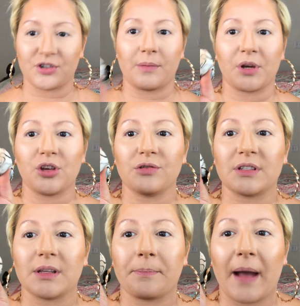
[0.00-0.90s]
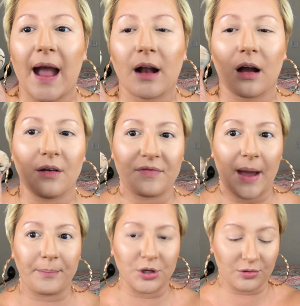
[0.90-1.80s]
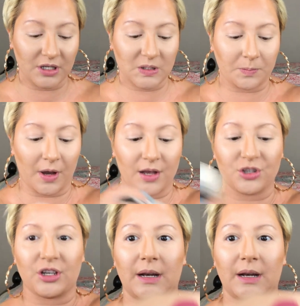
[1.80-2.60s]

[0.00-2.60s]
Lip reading: So I'm going to use the back of that beauty sponge,